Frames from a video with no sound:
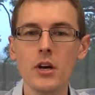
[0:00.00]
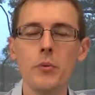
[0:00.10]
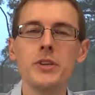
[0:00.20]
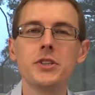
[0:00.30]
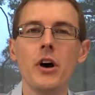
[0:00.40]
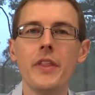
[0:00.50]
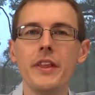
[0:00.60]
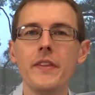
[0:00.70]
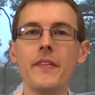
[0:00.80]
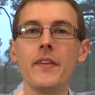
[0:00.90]
we saw
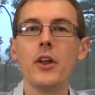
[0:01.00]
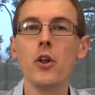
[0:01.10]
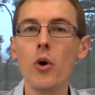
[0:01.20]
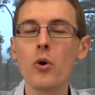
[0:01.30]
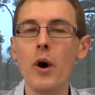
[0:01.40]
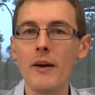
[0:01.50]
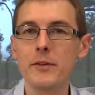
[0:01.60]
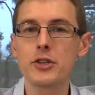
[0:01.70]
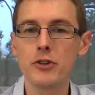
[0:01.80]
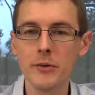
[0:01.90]
that the local
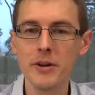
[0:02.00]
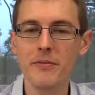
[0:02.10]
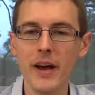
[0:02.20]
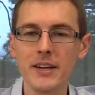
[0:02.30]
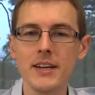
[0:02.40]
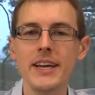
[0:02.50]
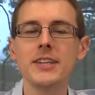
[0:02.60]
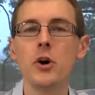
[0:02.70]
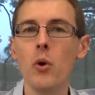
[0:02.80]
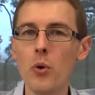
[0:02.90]
average treatment effect
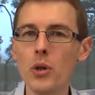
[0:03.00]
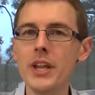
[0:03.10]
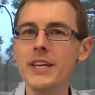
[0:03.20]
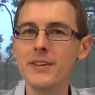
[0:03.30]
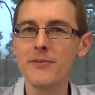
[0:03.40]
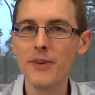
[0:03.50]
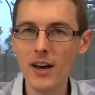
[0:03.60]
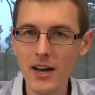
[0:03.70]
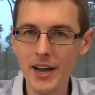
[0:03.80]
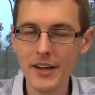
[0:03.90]
is only
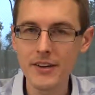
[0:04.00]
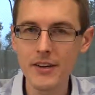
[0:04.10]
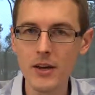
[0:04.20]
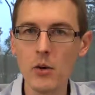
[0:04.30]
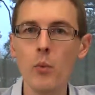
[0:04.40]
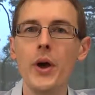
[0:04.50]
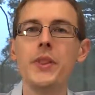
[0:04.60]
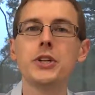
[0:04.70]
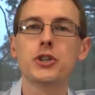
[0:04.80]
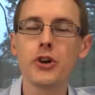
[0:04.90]
defined when
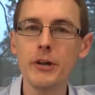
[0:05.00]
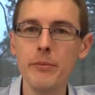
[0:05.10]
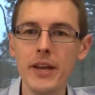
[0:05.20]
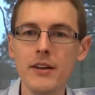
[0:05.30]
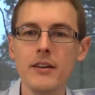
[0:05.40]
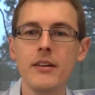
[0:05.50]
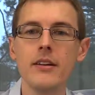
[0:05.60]
the treatment